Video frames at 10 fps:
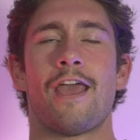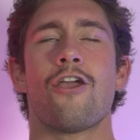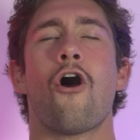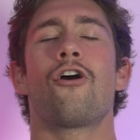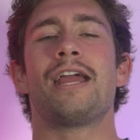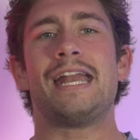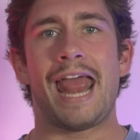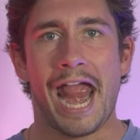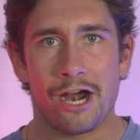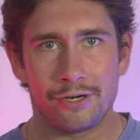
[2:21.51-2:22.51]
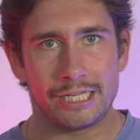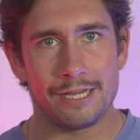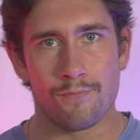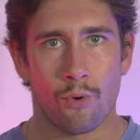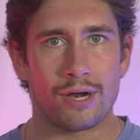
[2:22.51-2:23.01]
They are
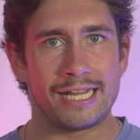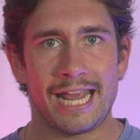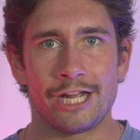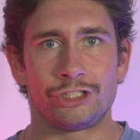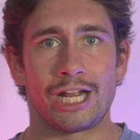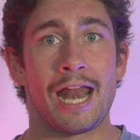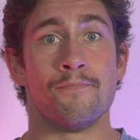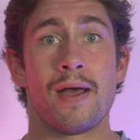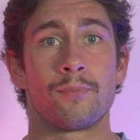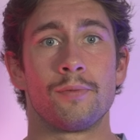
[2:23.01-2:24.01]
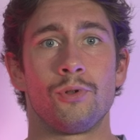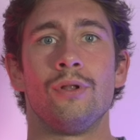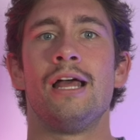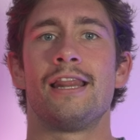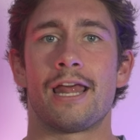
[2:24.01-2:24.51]
inherently more engaging and
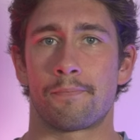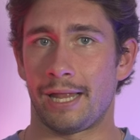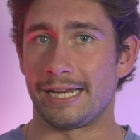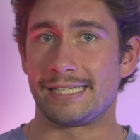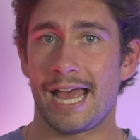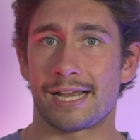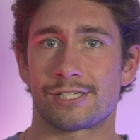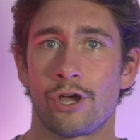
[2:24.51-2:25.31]
memorable than plain text,